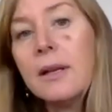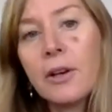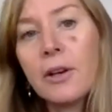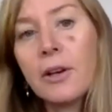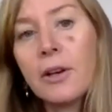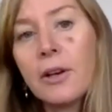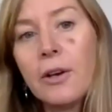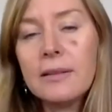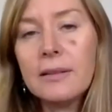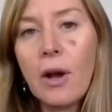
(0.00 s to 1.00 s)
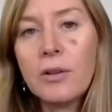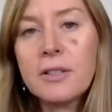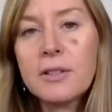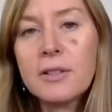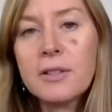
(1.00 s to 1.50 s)
So I'm
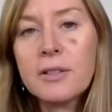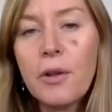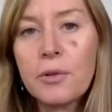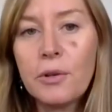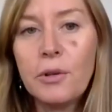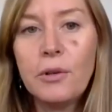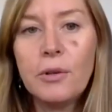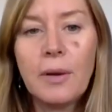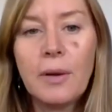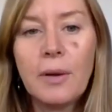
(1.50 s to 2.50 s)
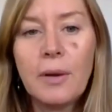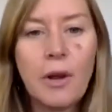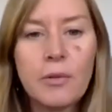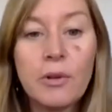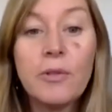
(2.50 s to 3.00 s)
going to go
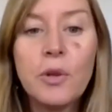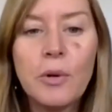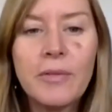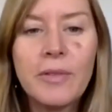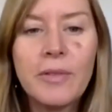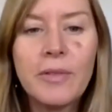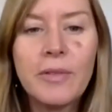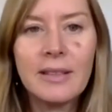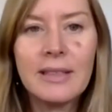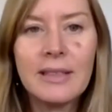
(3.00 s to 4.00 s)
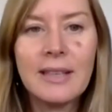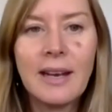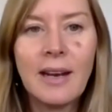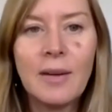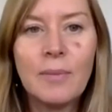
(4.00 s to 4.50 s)
through a few of the
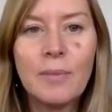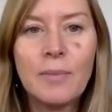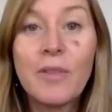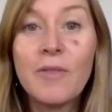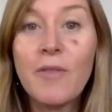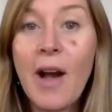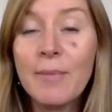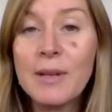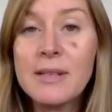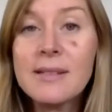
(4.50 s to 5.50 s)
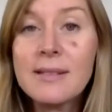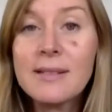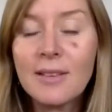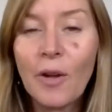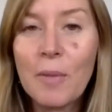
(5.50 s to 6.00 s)

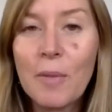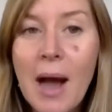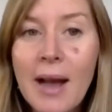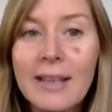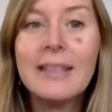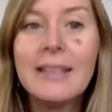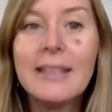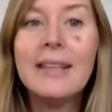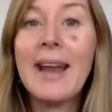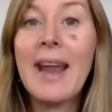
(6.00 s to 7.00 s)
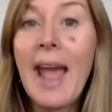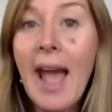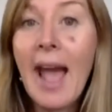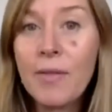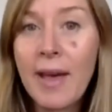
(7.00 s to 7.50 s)
vitamins on the market and
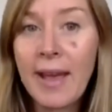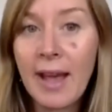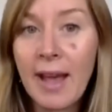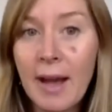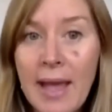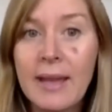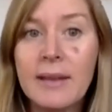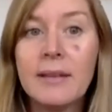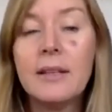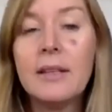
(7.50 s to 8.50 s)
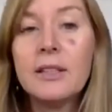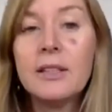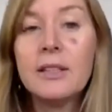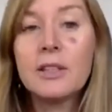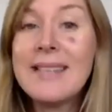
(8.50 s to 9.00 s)
how they are made.
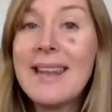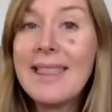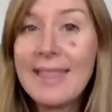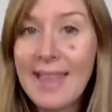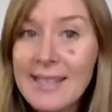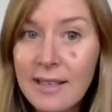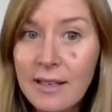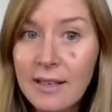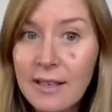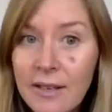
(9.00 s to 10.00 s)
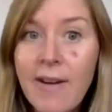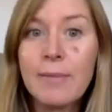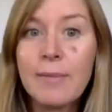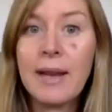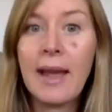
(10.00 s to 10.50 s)
So synthetic
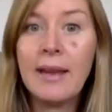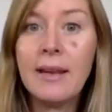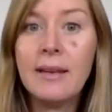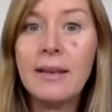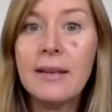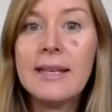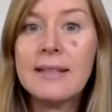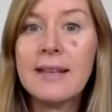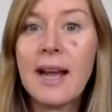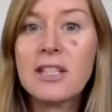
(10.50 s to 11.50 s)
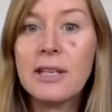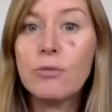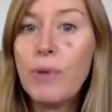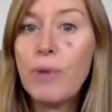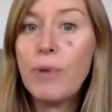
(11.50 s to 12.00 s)
vitamin A is
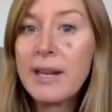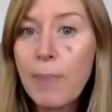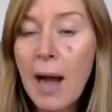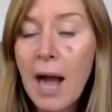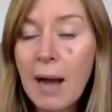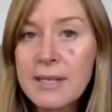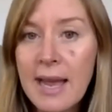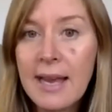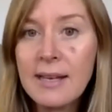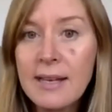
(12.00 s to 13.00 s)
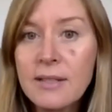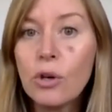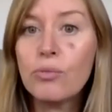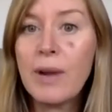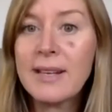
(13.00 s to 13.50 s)
actually retinol palmitate
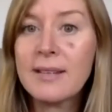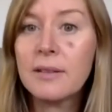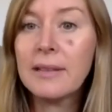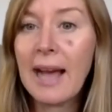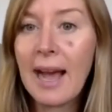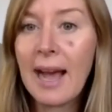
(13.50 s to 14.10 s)
or retinol